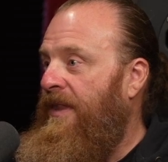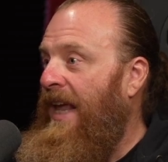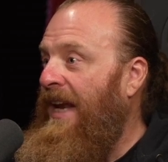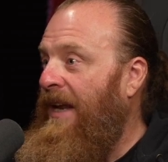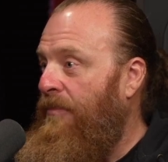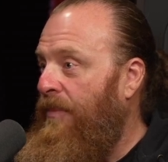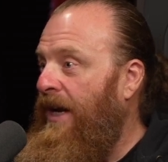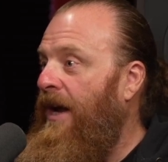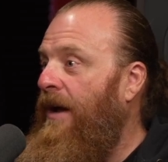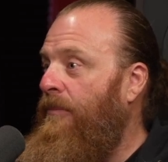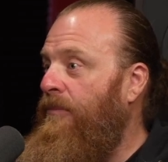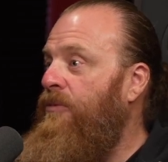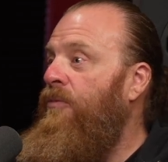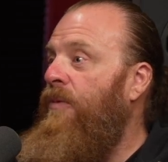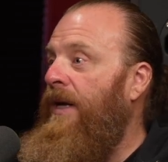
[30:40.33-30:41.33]
then it
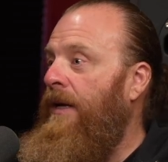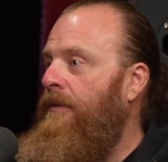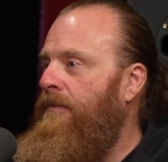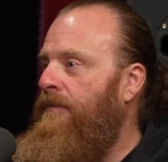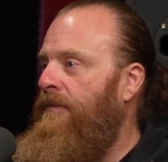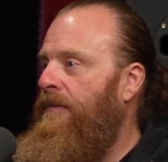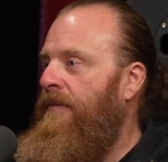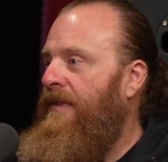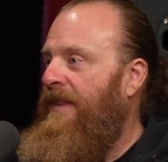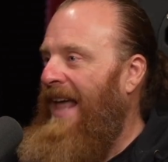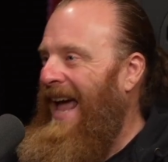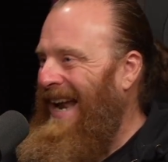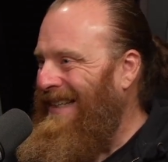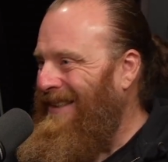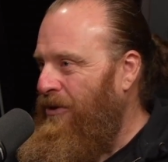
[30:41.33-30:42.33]
becomes real.
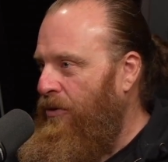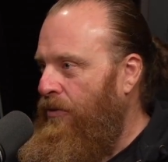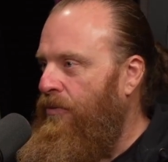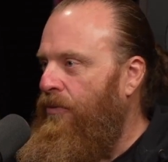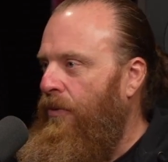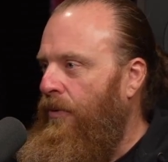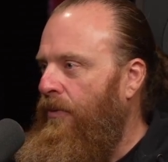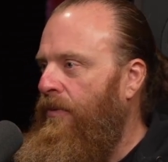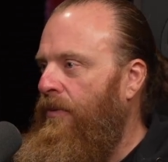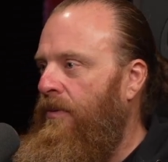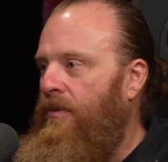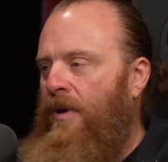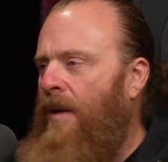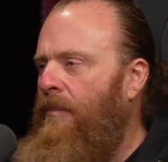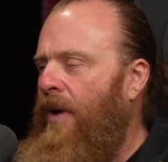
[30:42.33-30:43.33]
That is your truth.
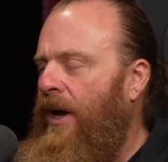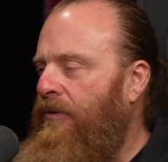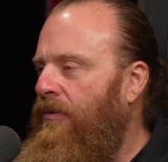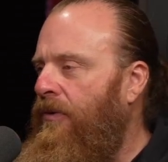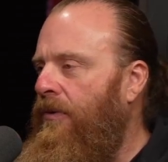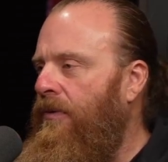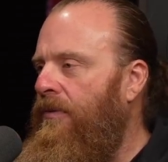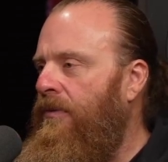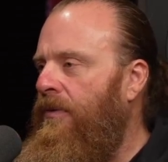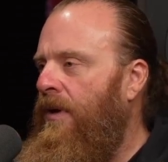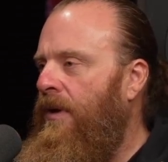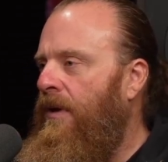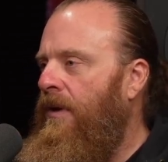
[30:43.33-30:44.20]
Not my truth,